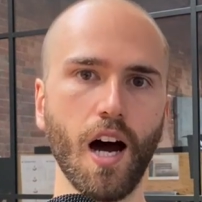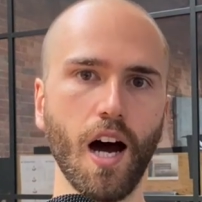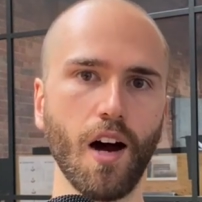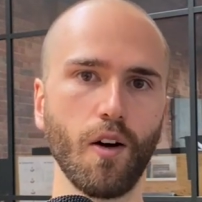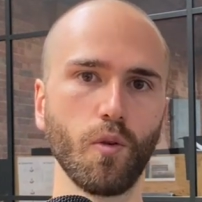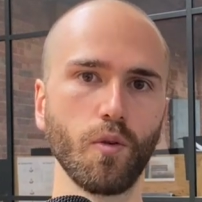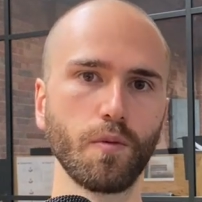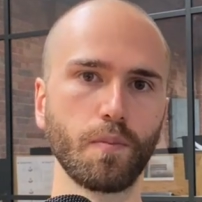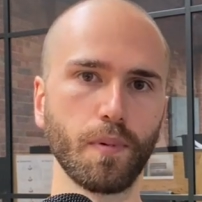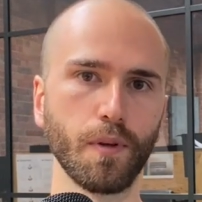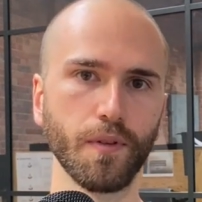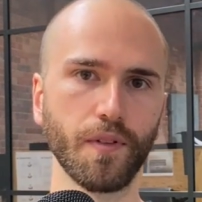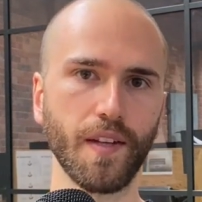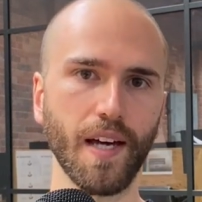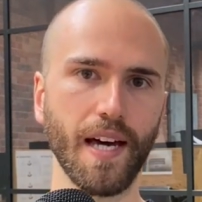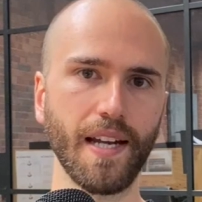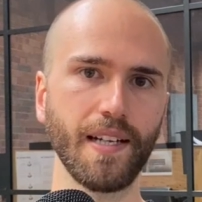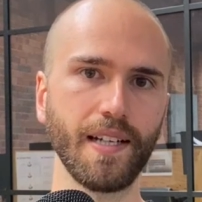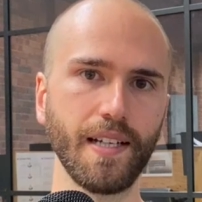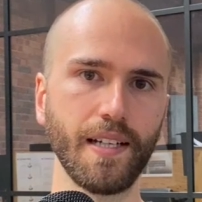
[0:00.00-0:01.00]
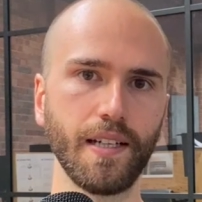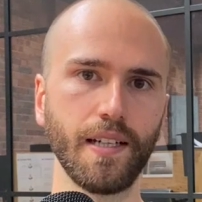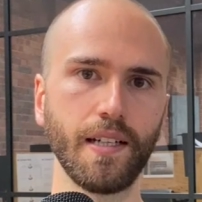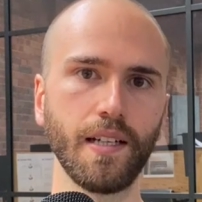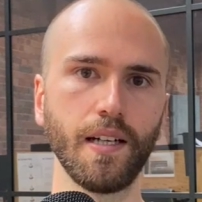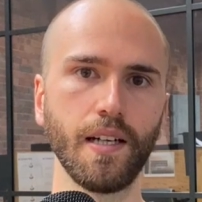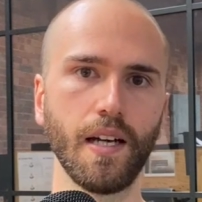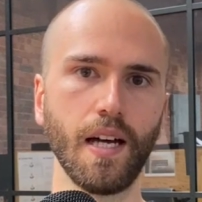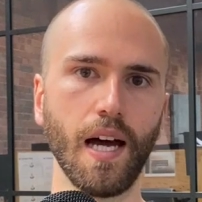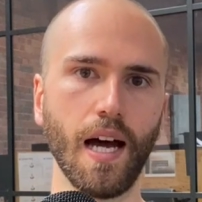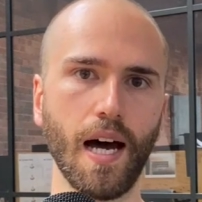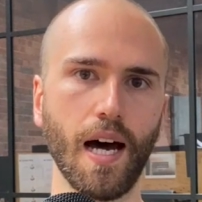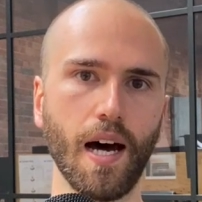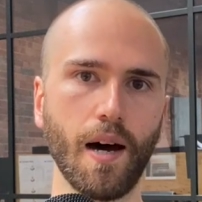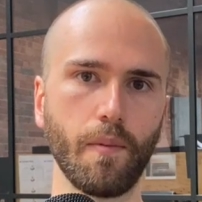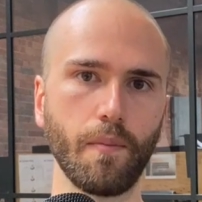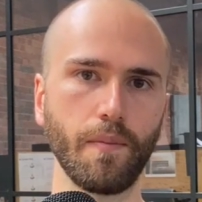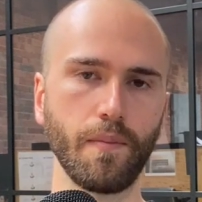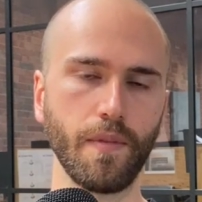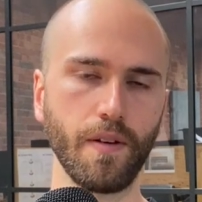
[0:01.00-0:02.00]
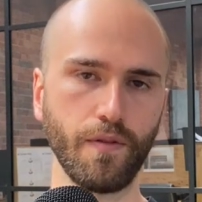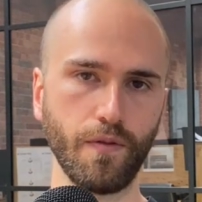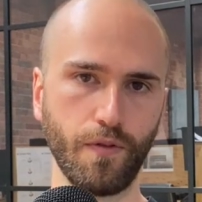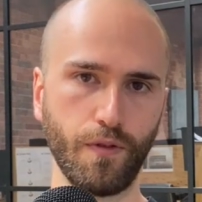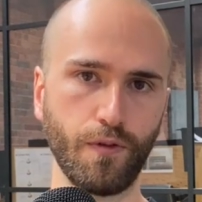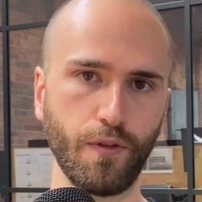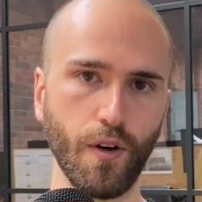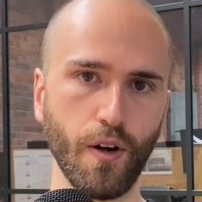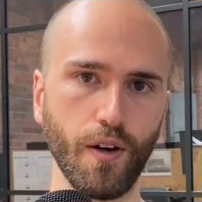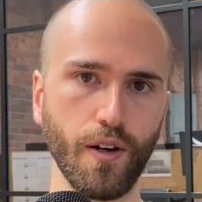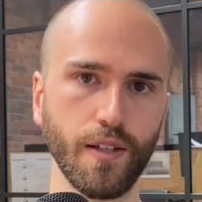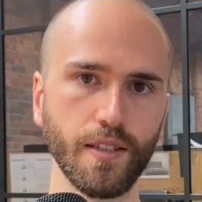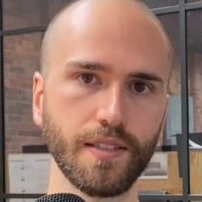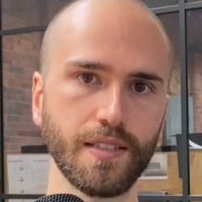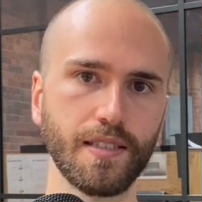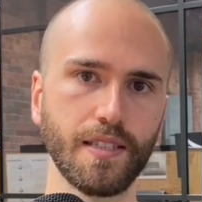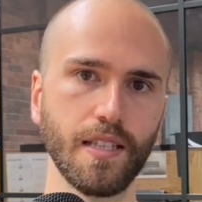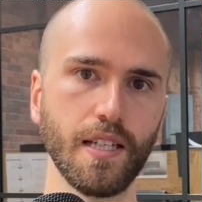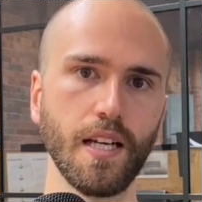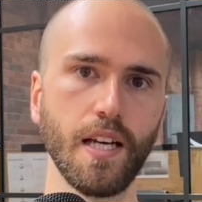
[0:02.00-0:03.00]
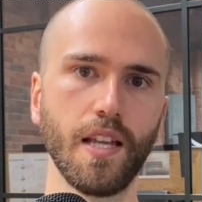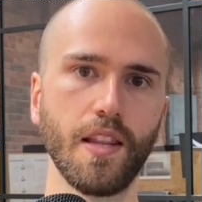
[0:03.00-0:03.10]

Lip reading: I would put that in first.